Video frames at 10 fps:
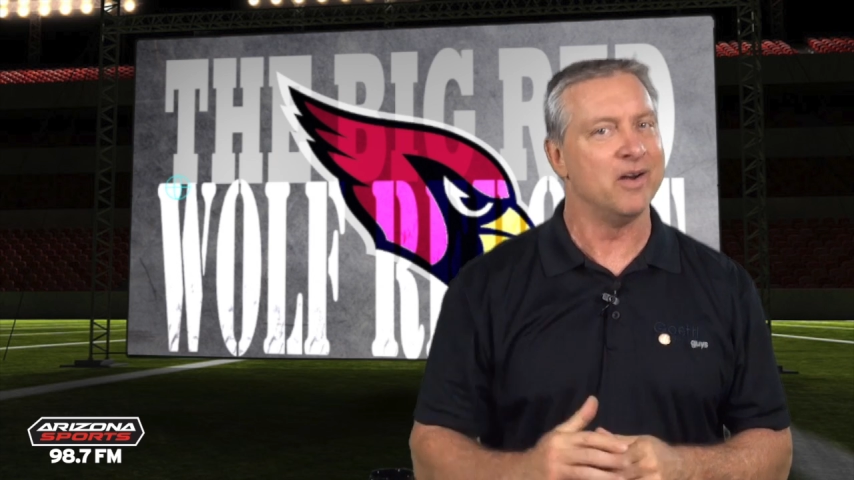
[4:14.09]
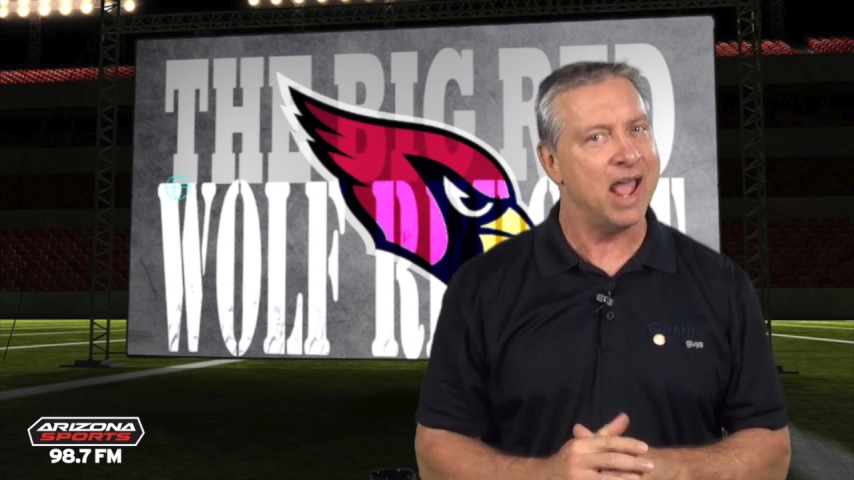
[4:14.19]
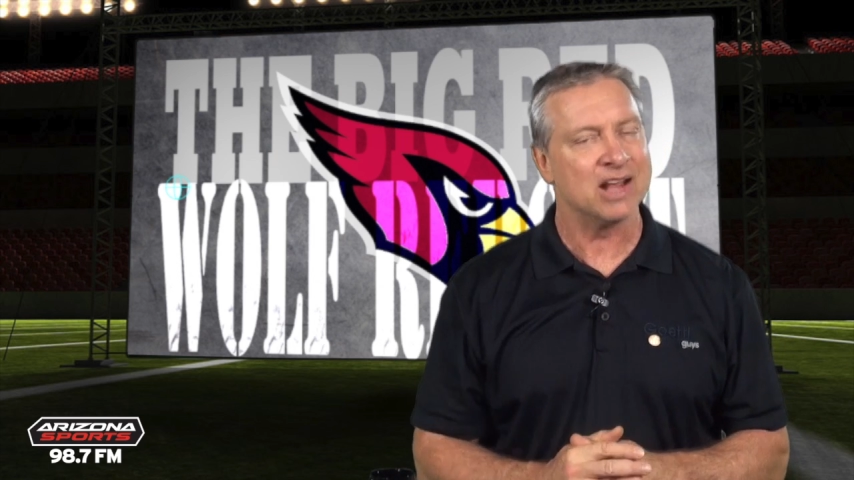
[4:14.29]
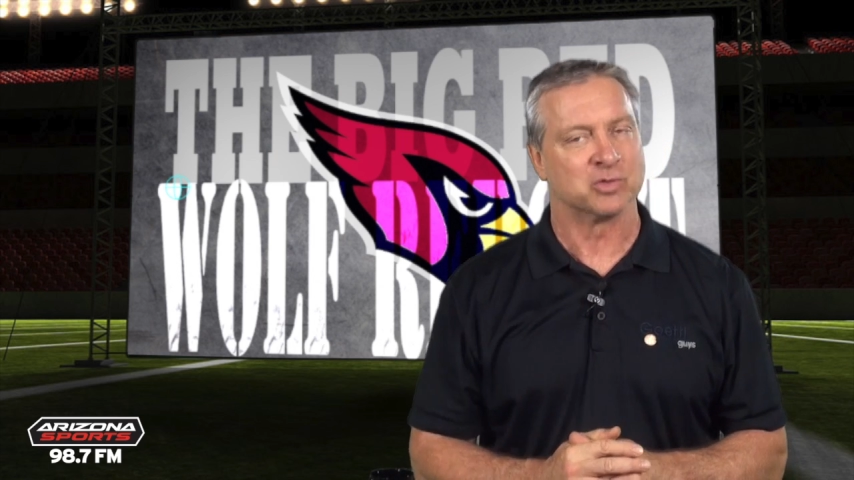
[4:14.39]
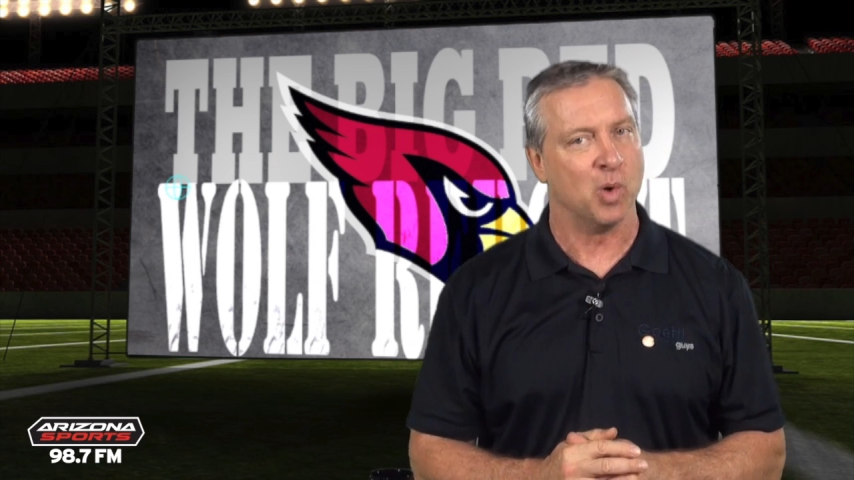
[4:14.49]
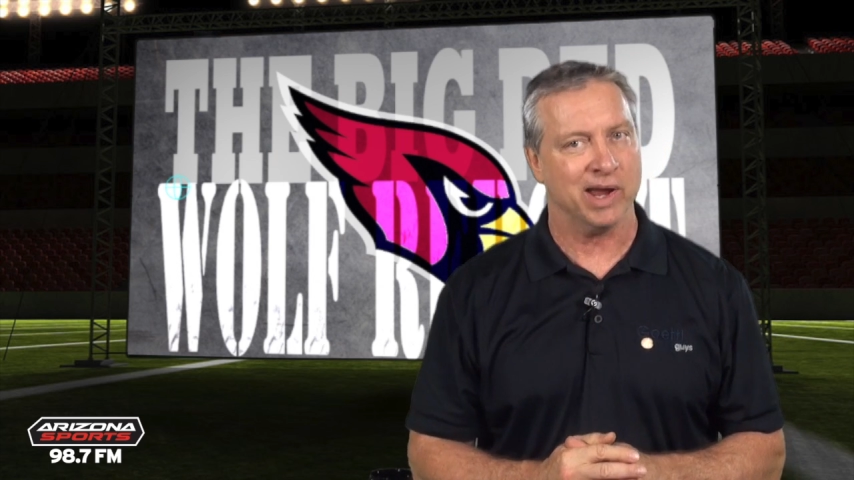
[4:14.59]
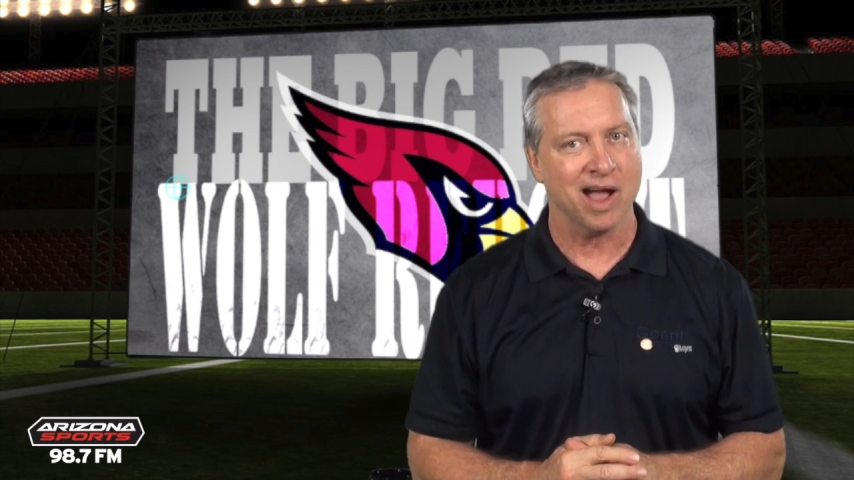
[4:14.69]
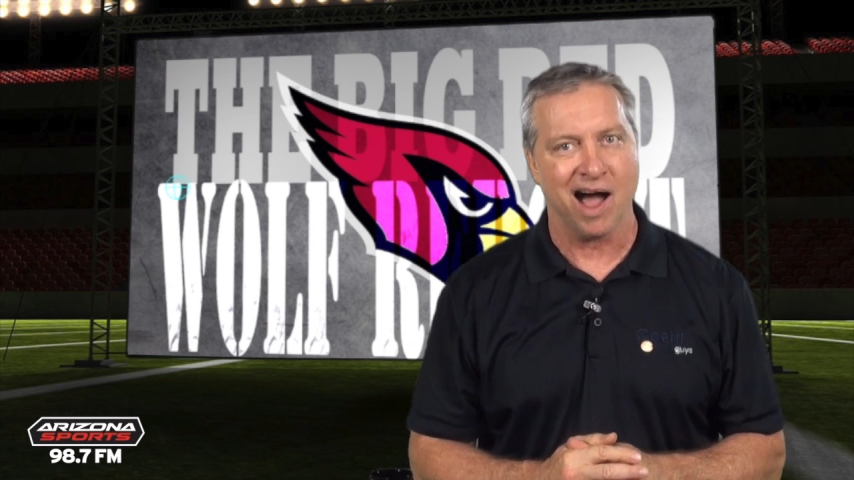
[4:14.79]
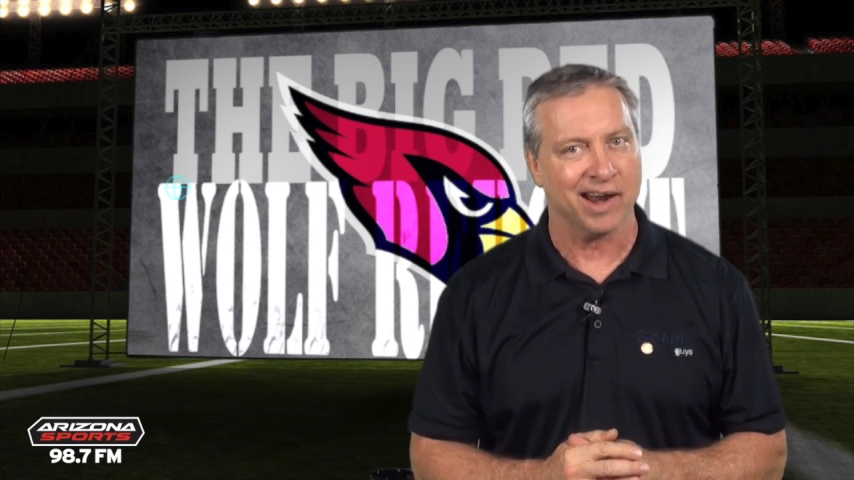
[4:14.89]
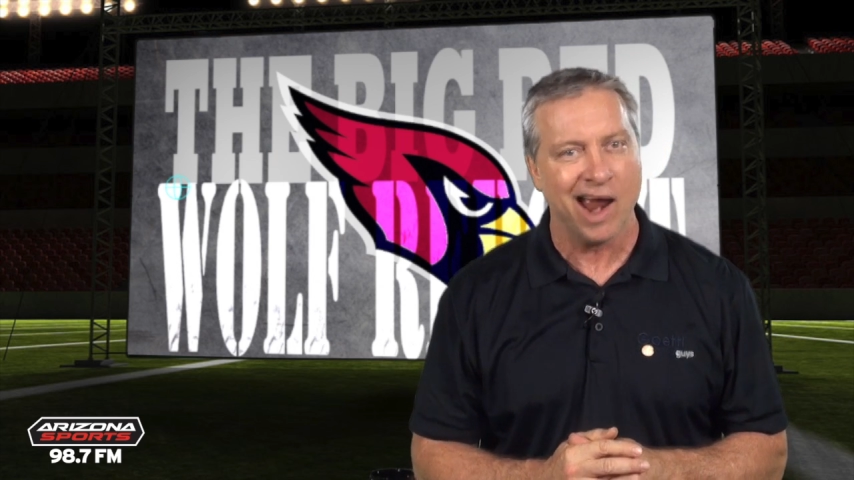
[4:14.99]
next week
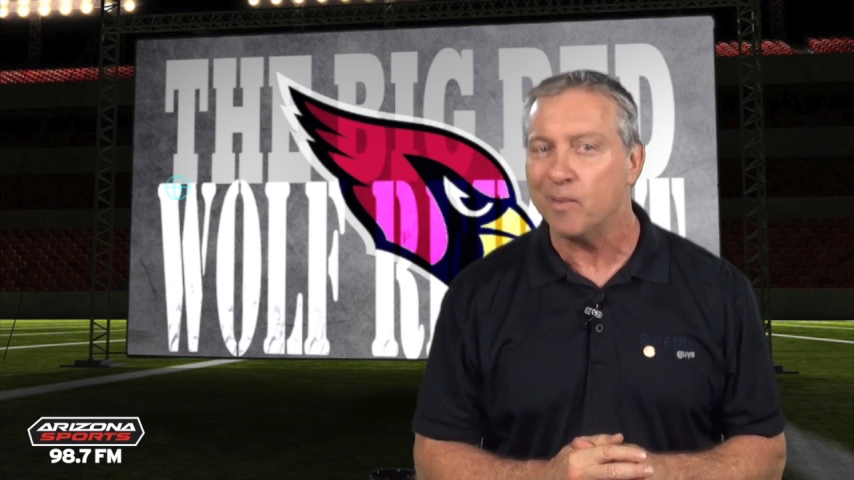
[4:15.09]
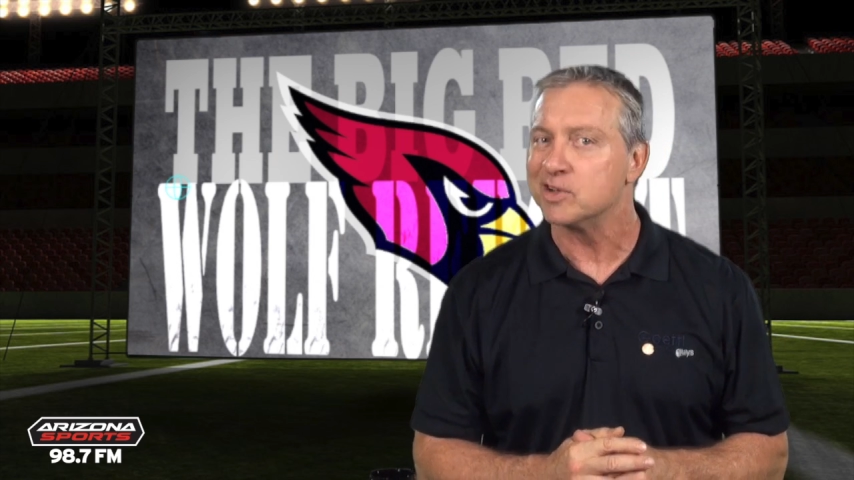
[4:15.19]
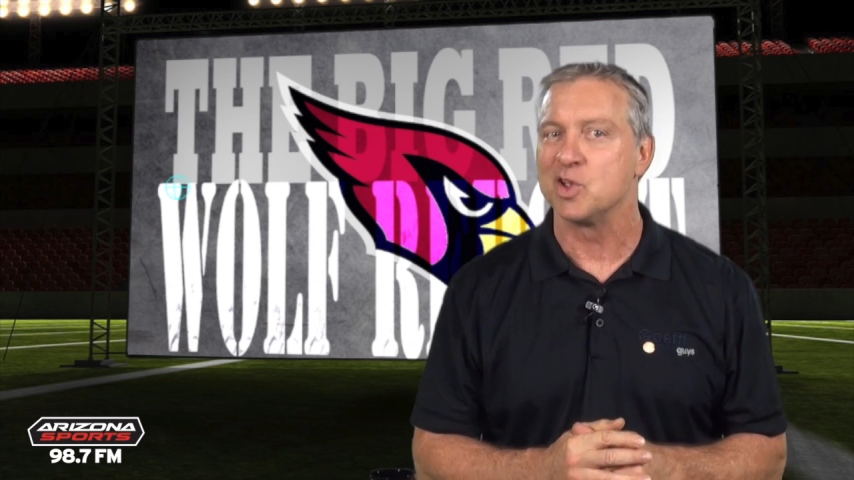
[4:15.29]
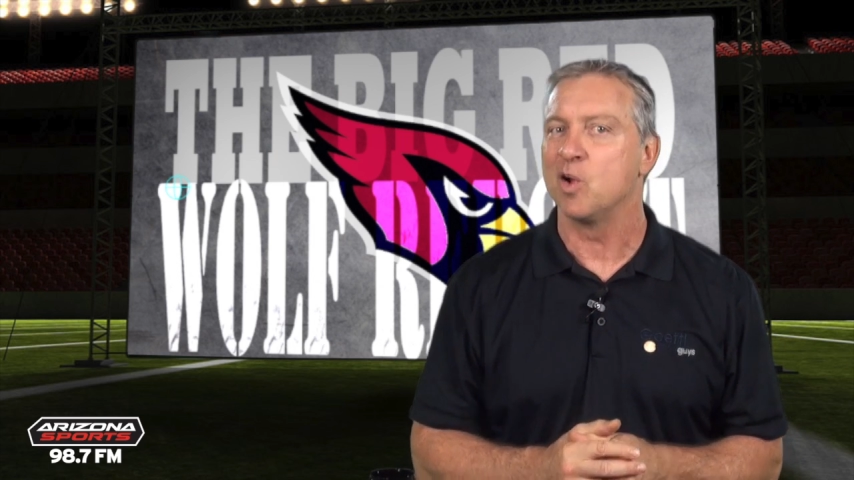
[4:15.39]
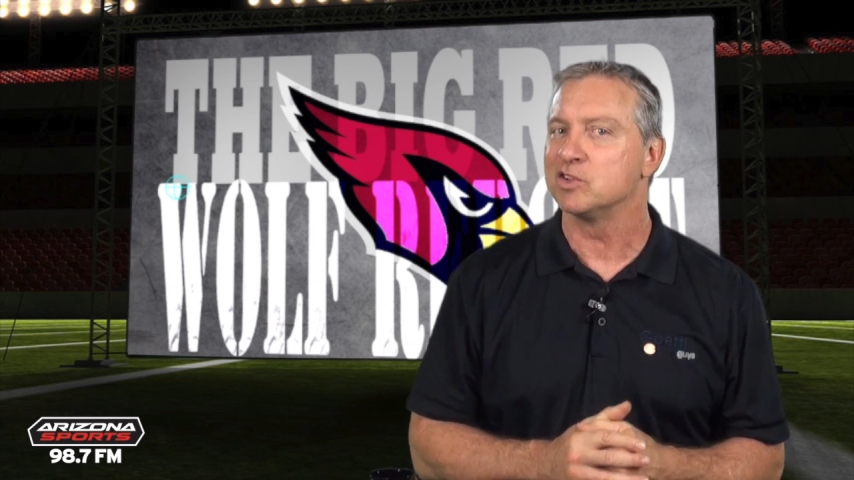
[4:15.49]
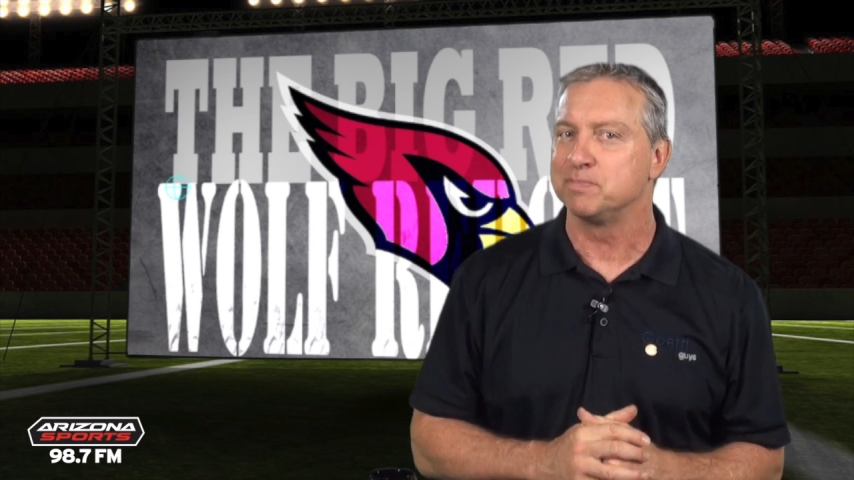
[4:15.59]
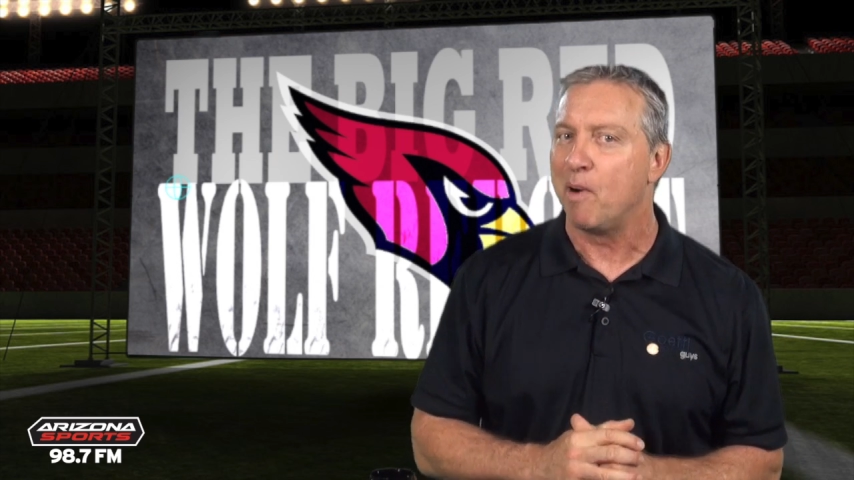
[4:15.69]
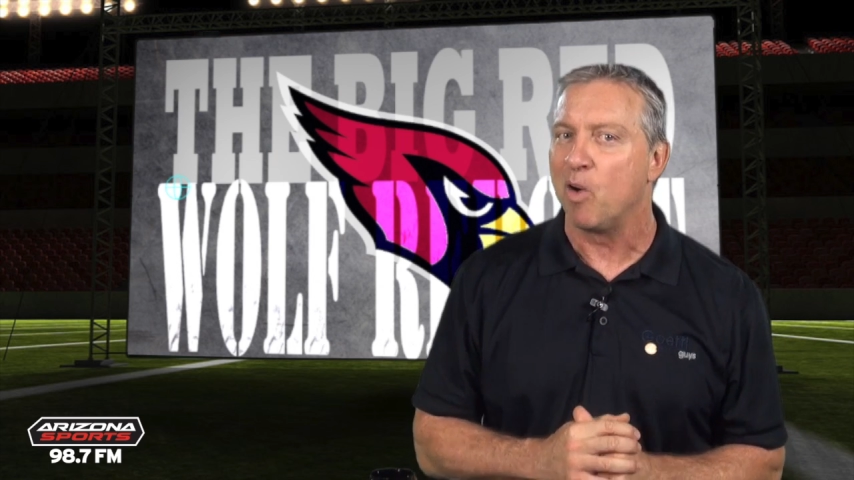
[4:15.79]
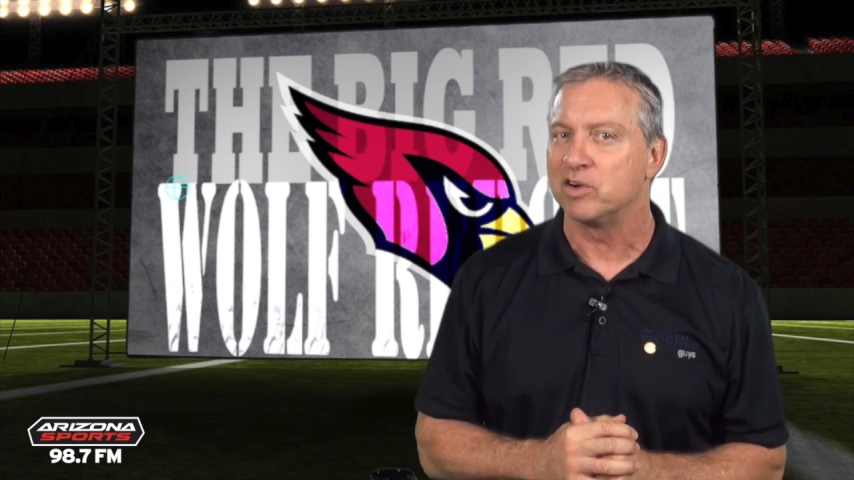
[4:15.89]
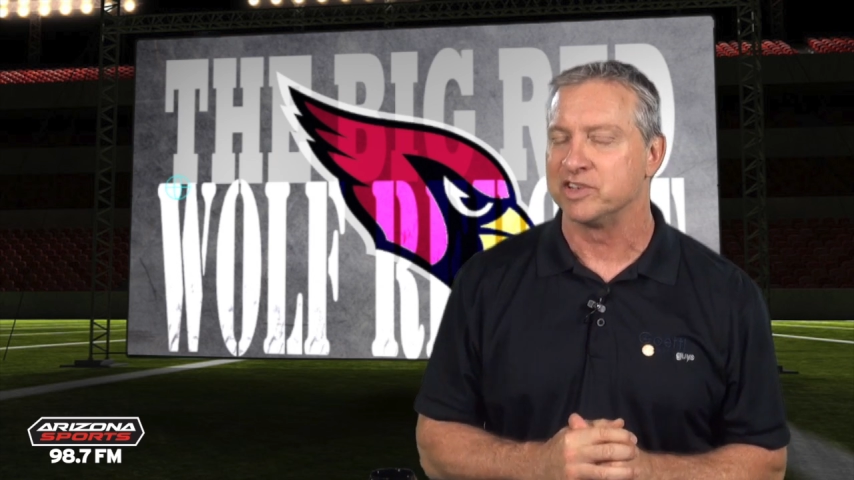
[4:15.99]
on Arizona
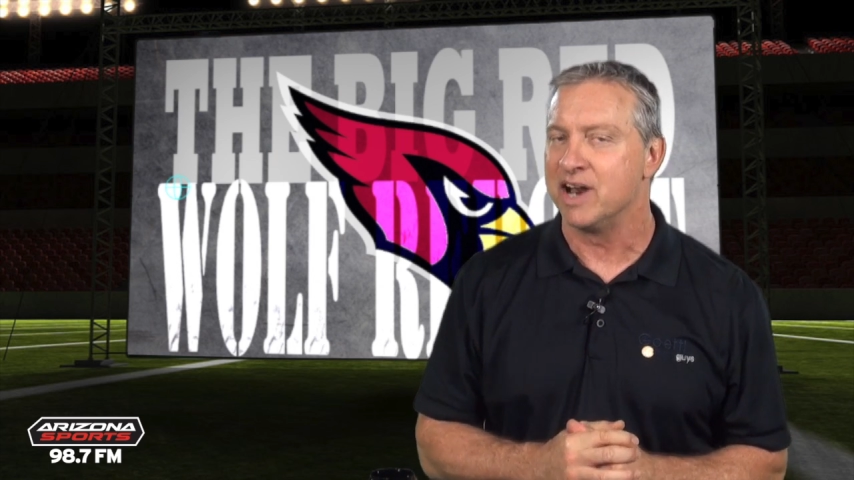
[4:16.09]
Sports